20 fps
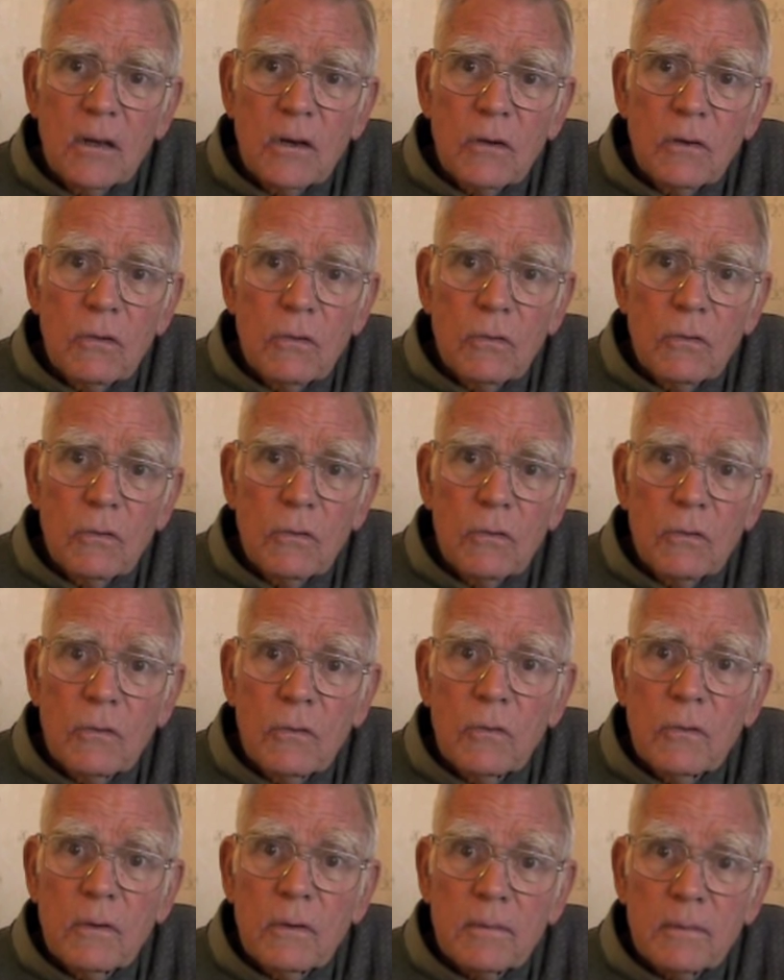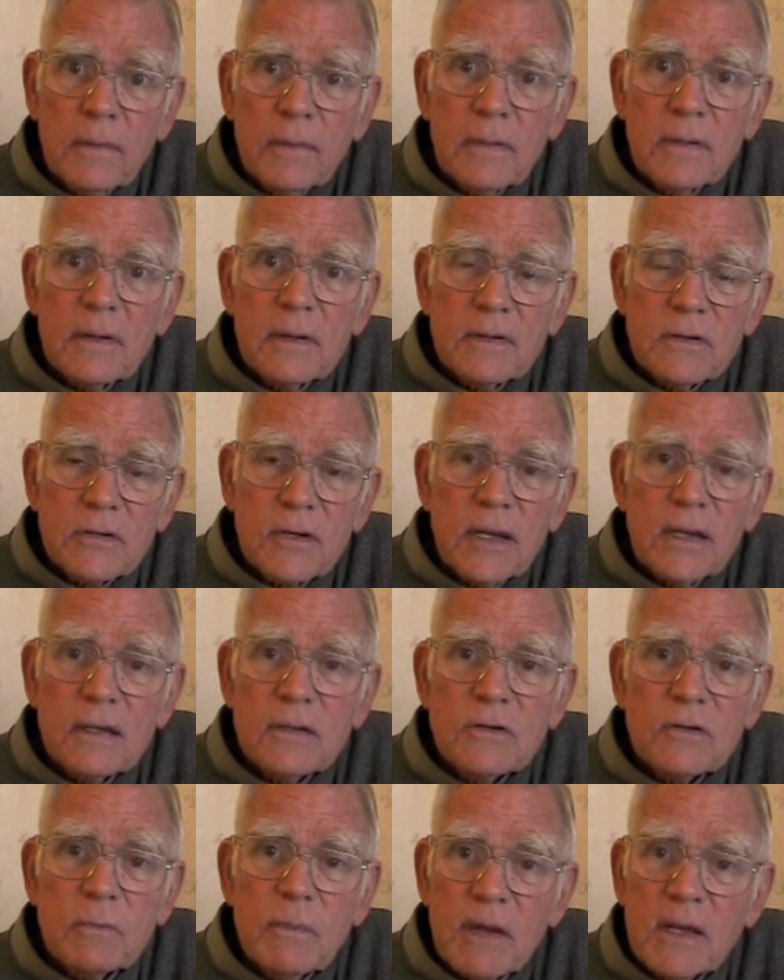who
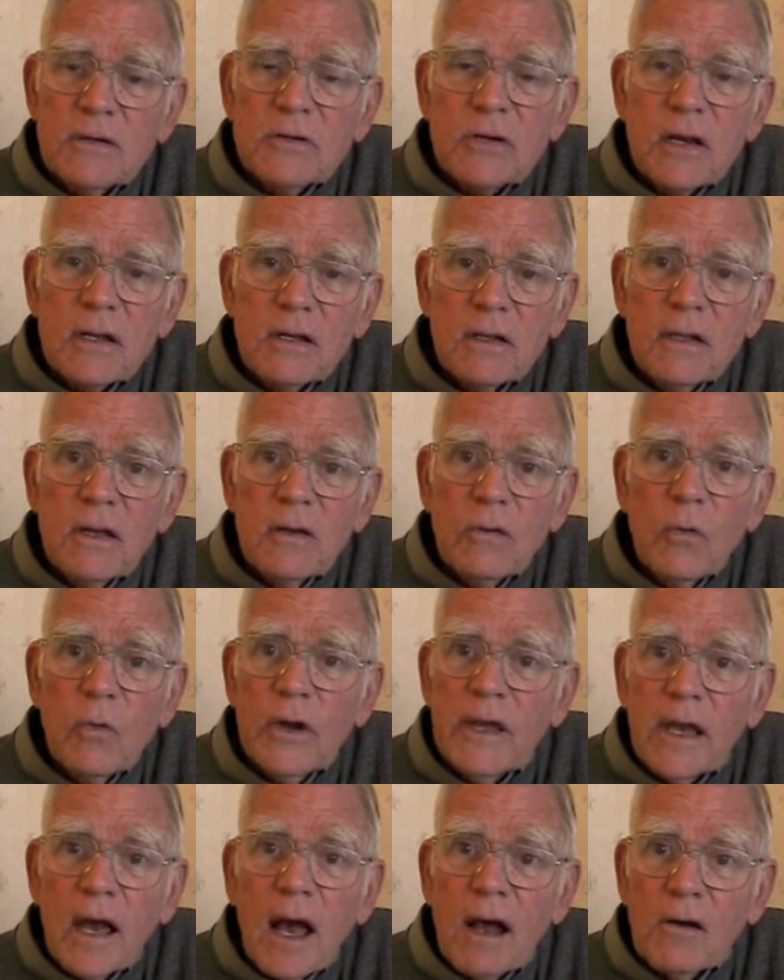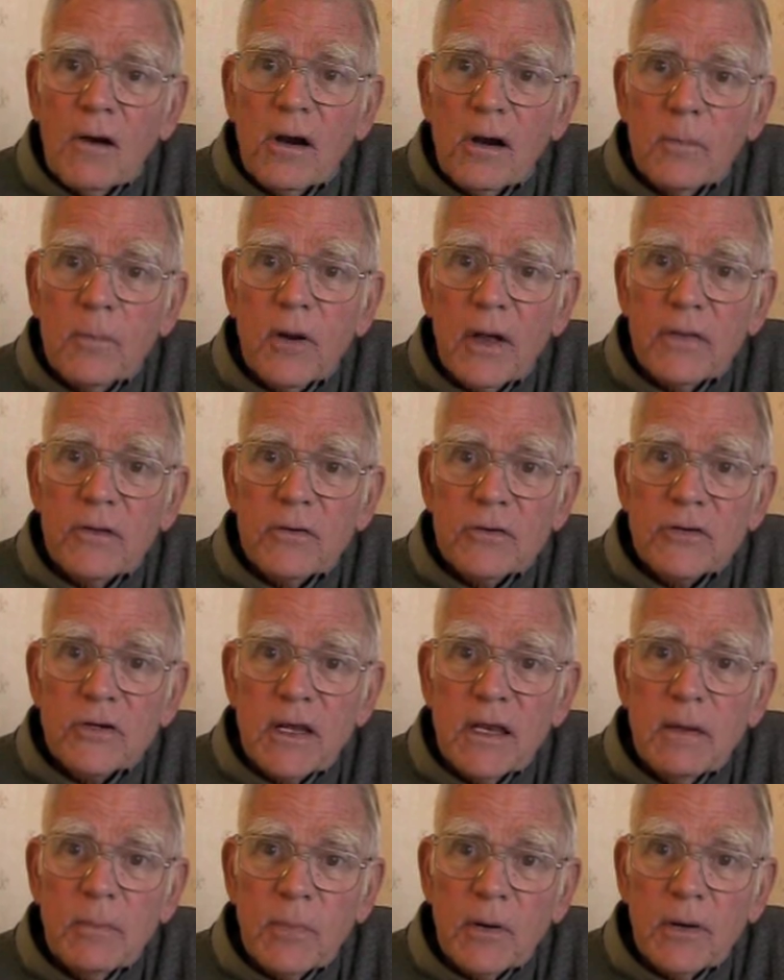says basically, we are our brother's
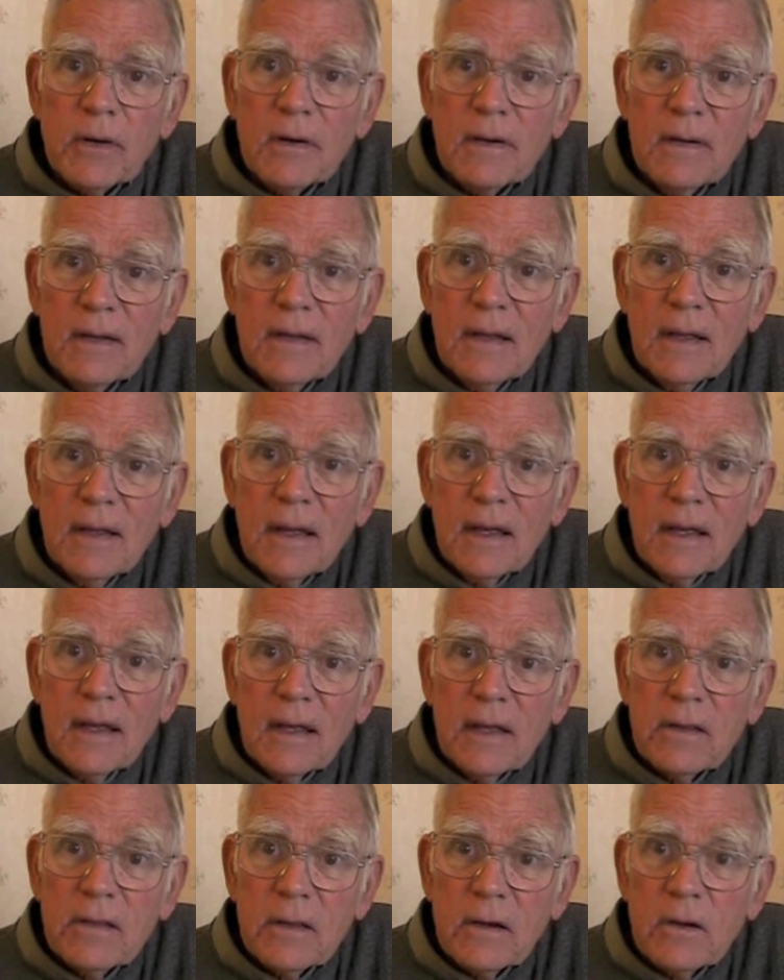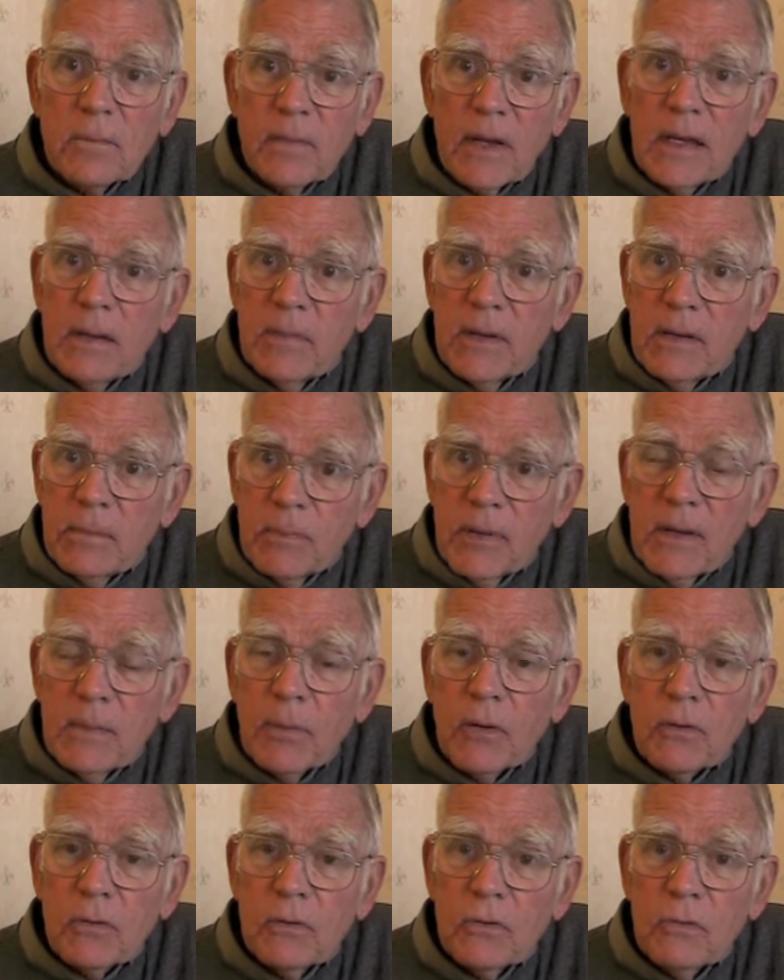keeper. And there may be
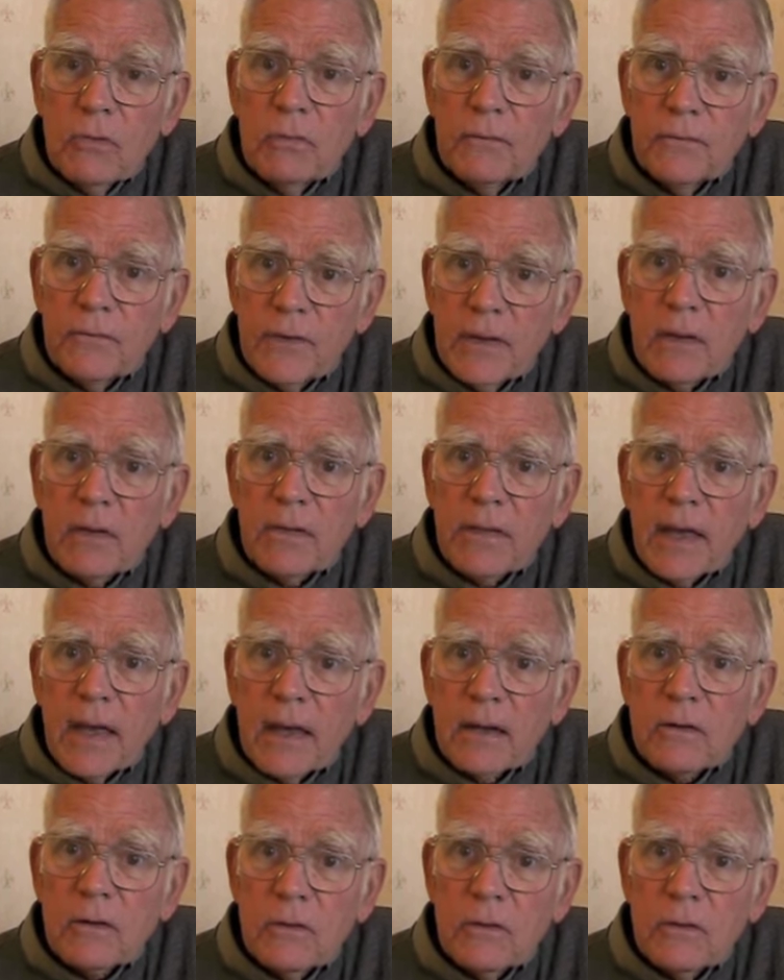people who feel that,